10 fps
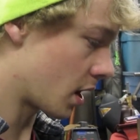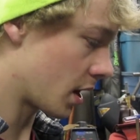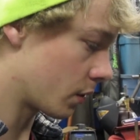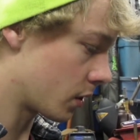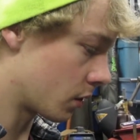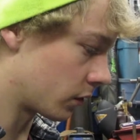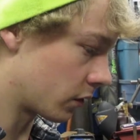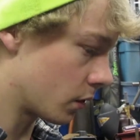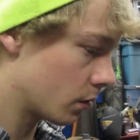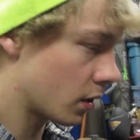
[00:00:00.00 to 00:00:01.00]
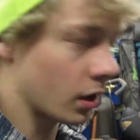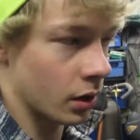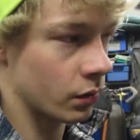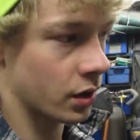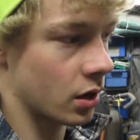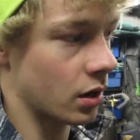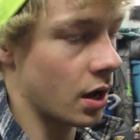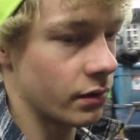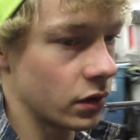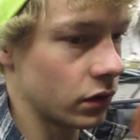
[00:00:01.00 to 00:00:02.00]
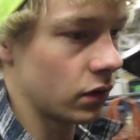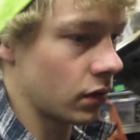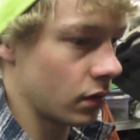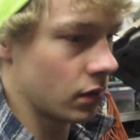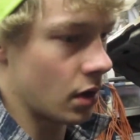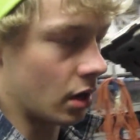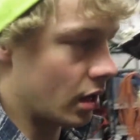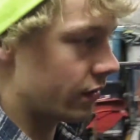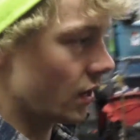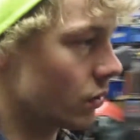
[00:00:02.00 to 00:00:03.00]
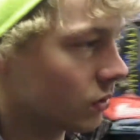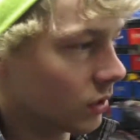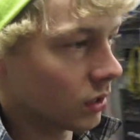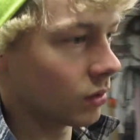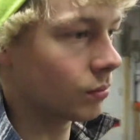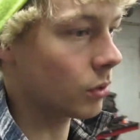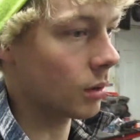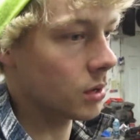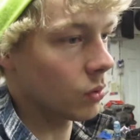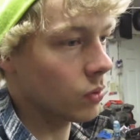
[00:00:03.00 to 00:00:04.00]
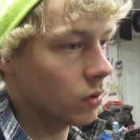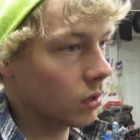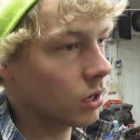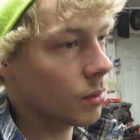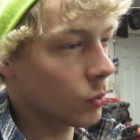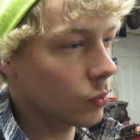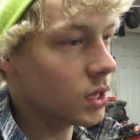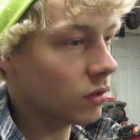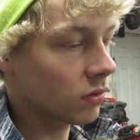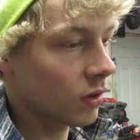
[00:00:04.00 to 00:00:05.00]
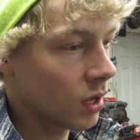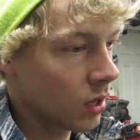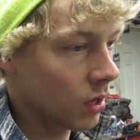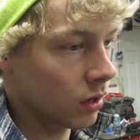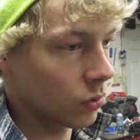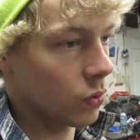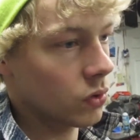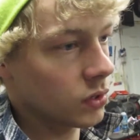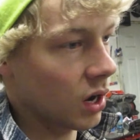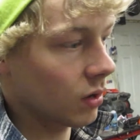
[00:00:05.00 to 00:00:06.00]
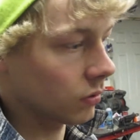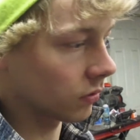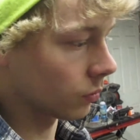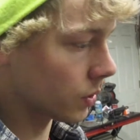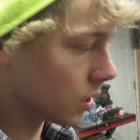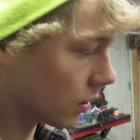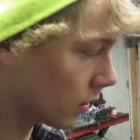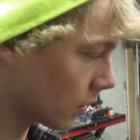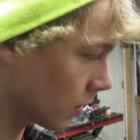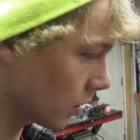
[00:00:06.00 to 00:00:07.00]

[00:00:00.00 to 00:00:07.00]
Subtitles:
that out here soon. I don't think I'll have this. I'll have it out in probably a couple weeks. I'm gonna order tires this week.